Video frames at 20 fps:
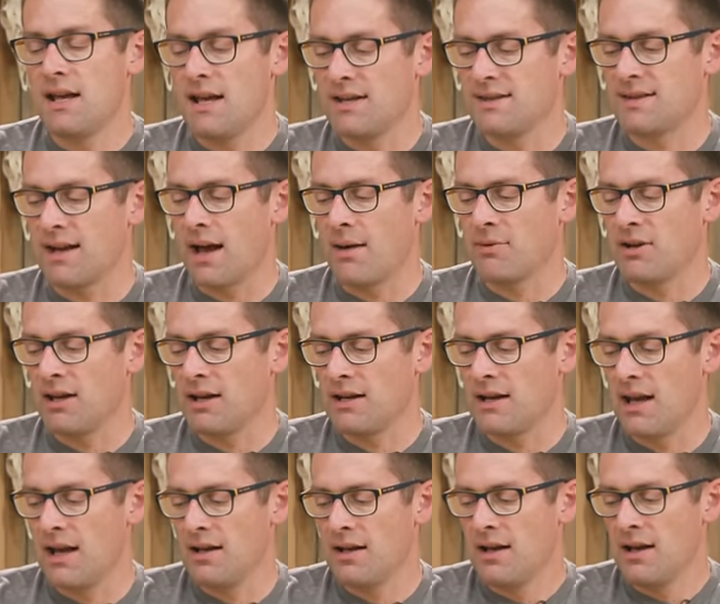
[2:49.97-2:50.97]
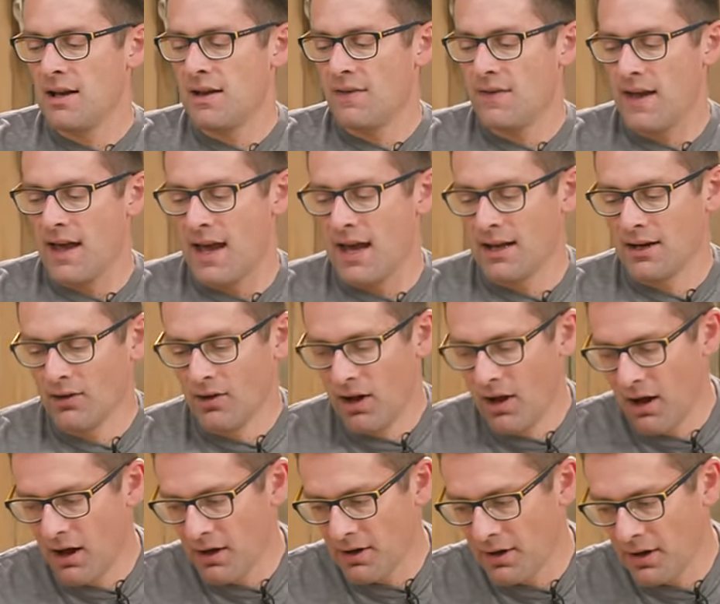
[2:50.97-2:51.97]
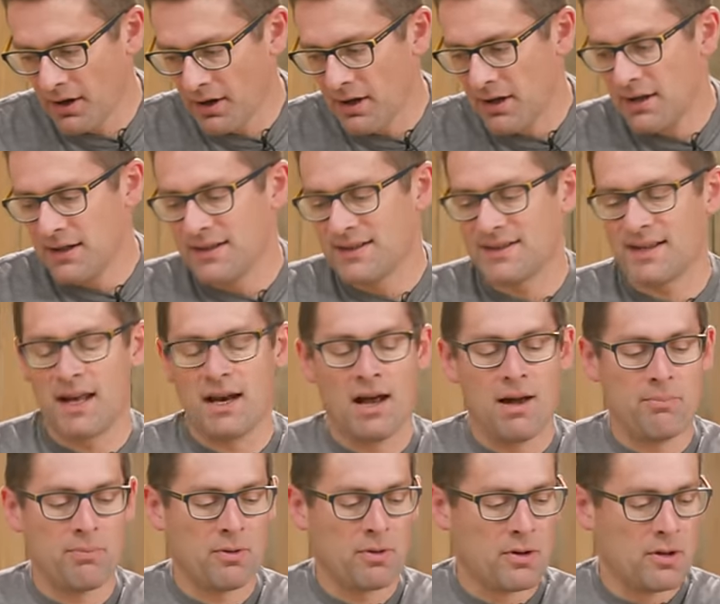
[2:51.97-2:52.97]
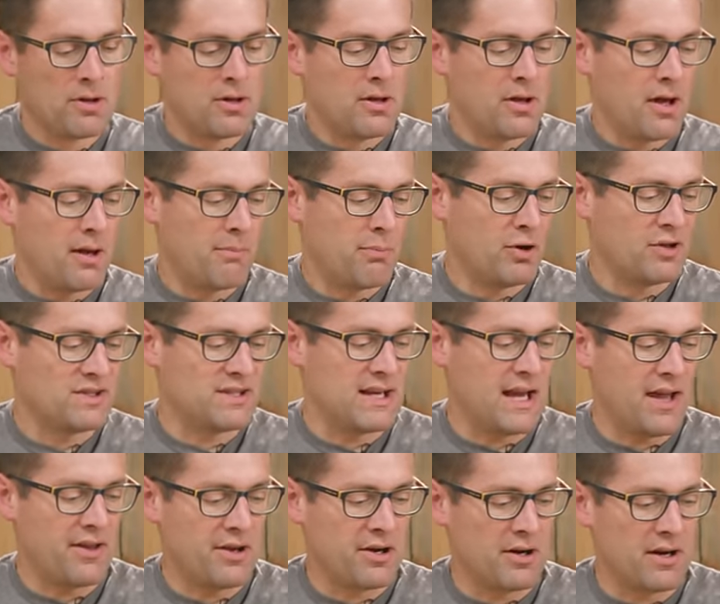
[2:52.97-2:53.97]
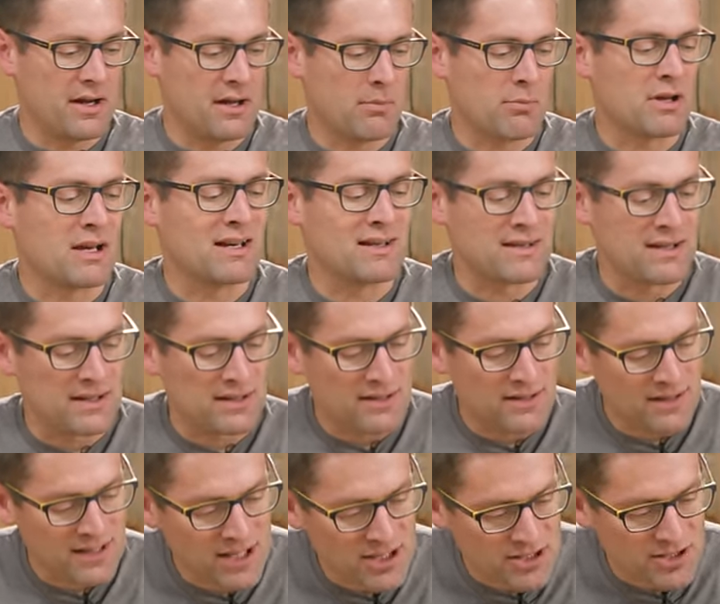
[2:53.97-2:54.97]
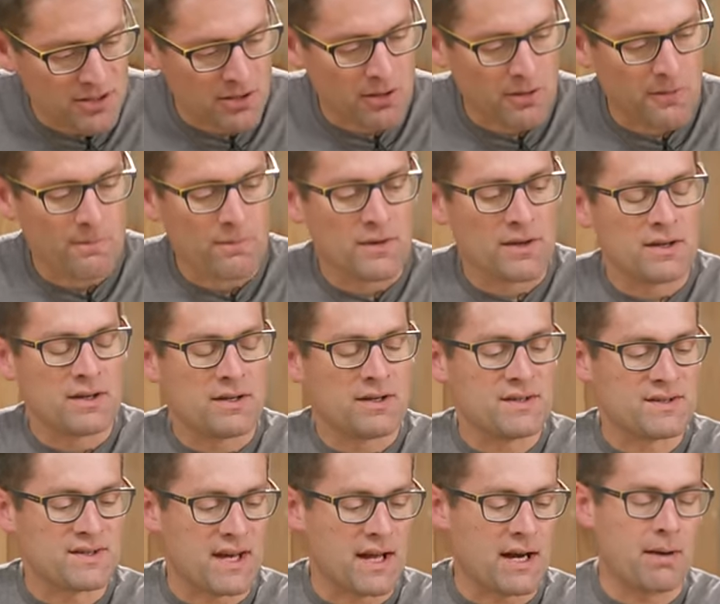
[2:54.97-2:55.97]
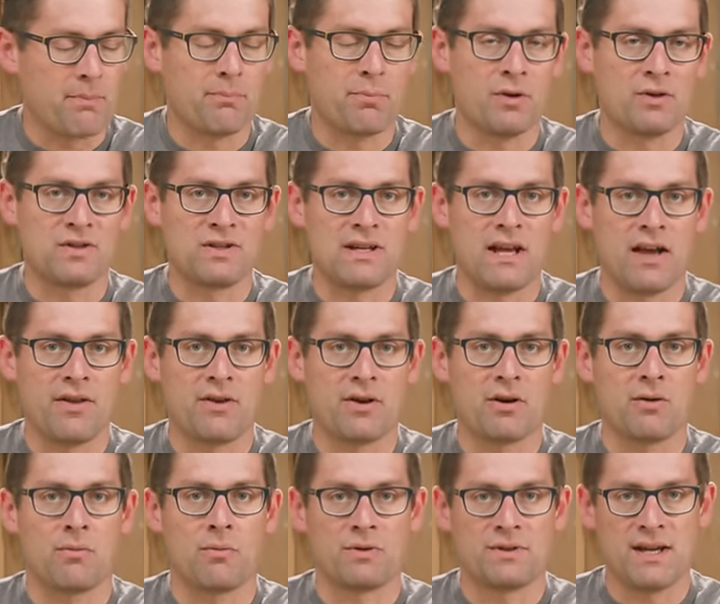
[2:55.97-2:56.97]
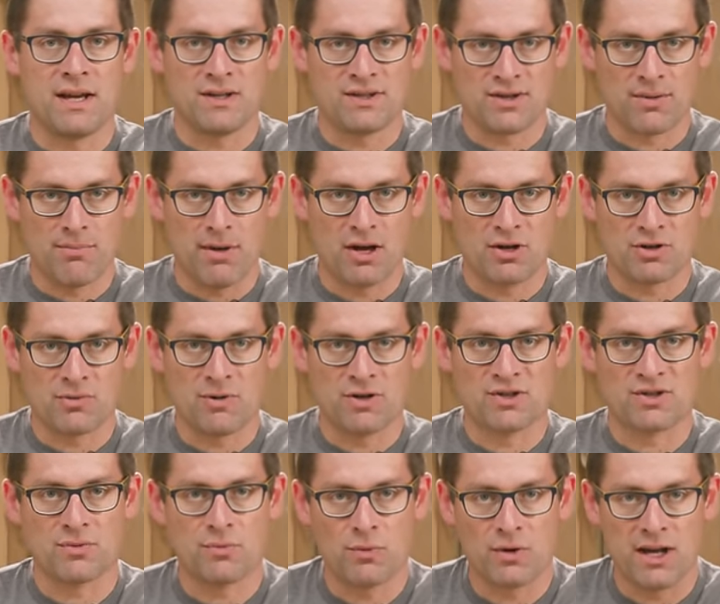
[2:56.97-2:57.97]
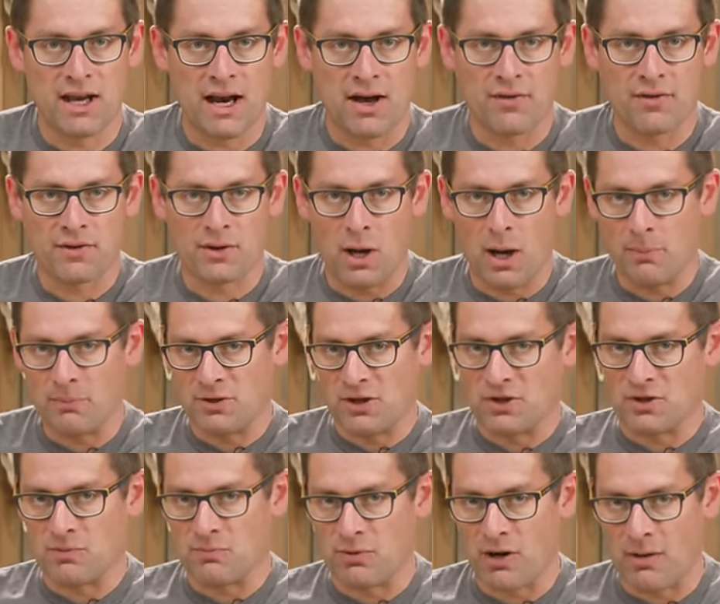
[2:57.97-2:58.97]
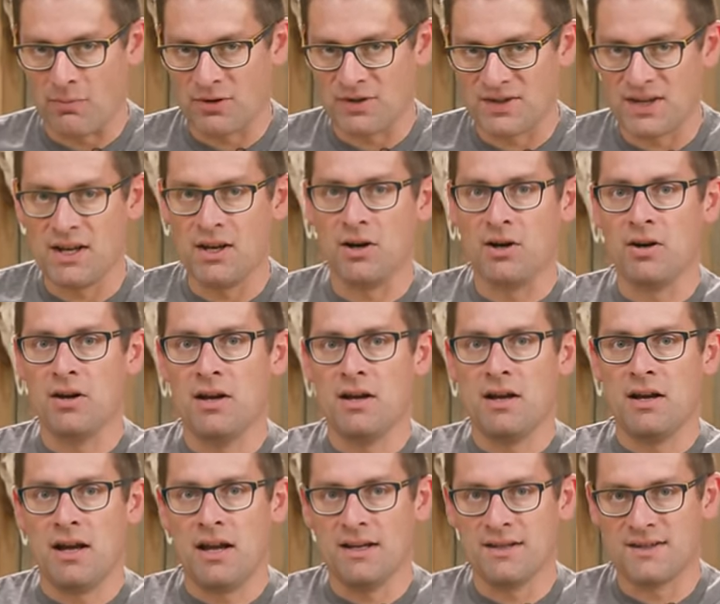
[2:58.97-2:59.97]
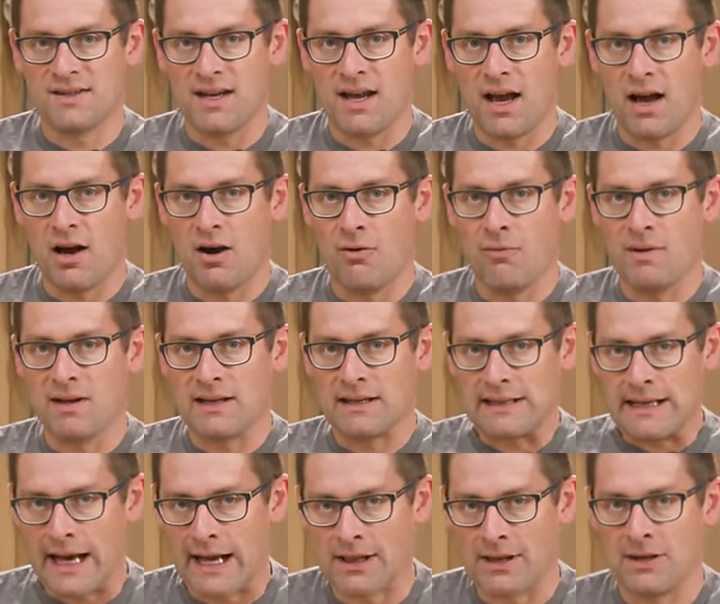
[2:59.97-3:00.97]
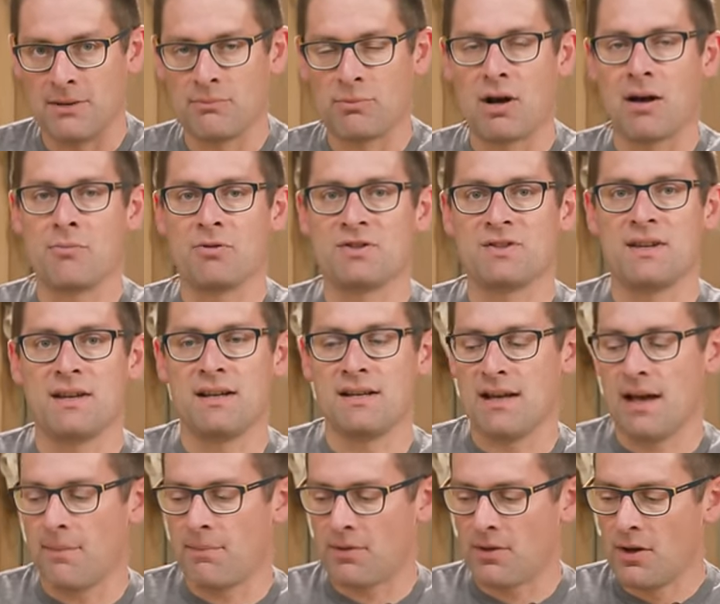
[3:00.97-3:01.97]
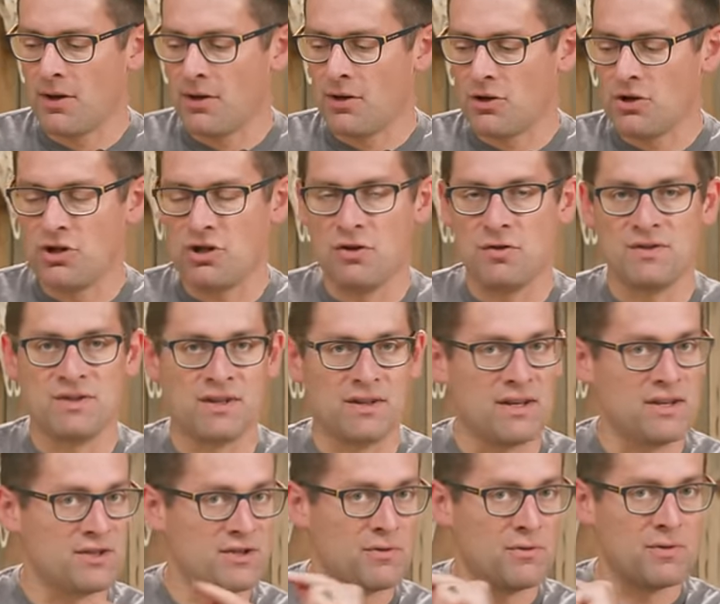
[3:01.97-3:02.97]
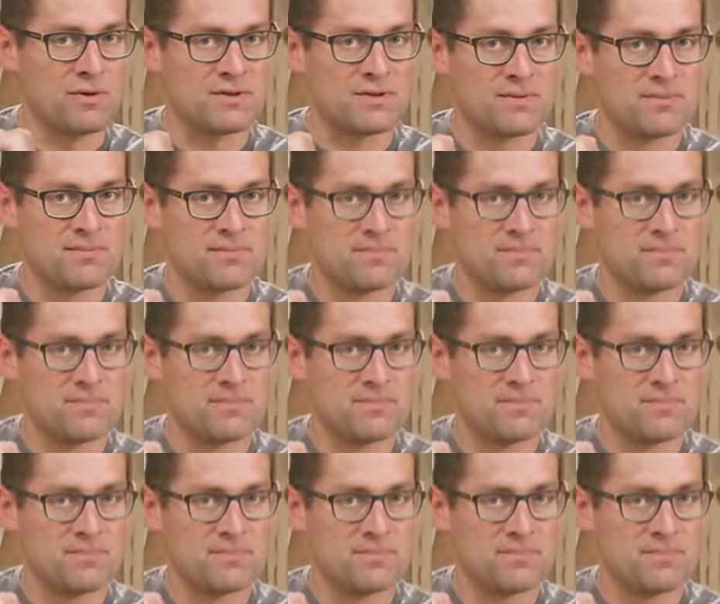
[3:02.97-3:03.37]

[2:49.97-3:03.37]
is I'm going to get the analog set up put together and I'm gonna get the digital setup put together. We'll take some measurements, we'll get out the competition primer seater and see how we can dial in primer seating depth using these tools.